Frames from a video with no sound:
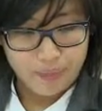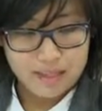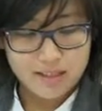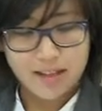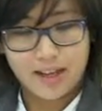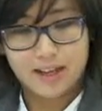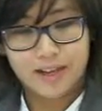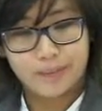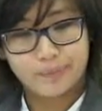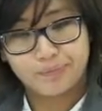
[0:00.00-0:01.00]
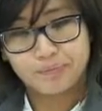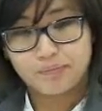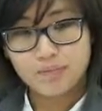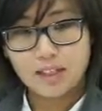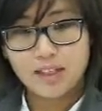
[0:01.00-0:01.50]
means that
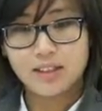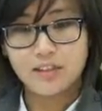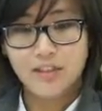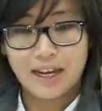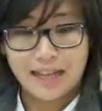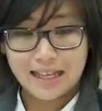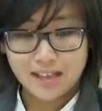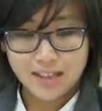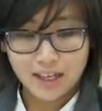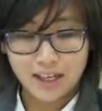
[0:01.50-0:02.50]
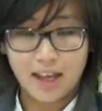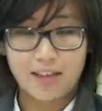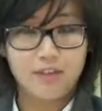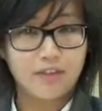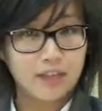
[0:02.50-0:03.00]
the financing
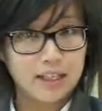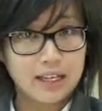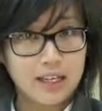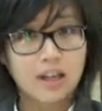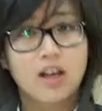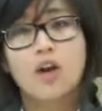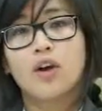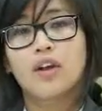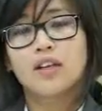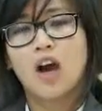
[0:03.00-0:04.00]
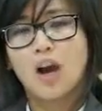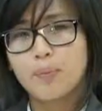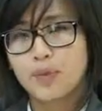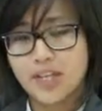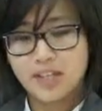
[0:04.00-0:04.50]
and the funding on
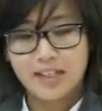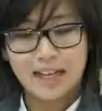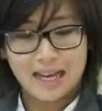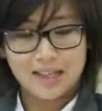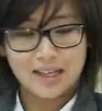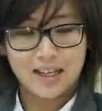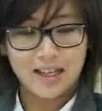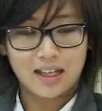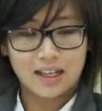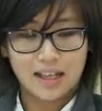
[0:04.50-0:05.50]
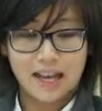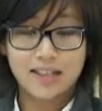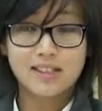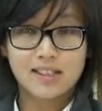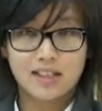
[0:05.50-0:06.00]
operationalizing the
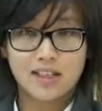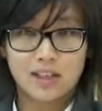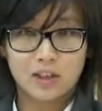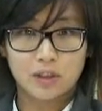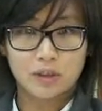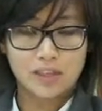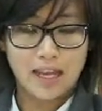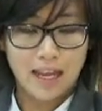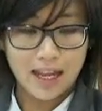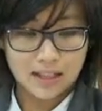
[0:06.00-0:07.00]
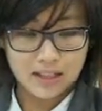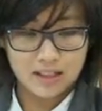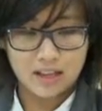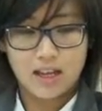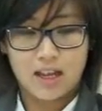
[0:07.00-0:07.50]
other 16 goals is
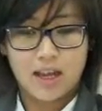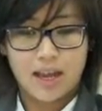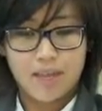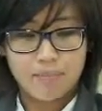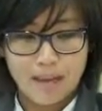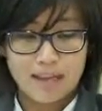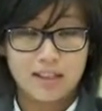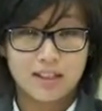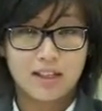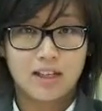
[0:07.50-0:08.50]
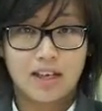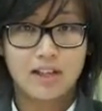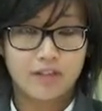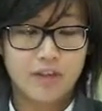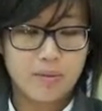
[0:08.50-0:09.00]
embedded
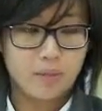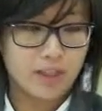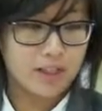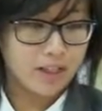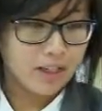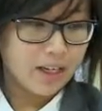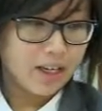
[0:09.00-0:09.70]
in the framework.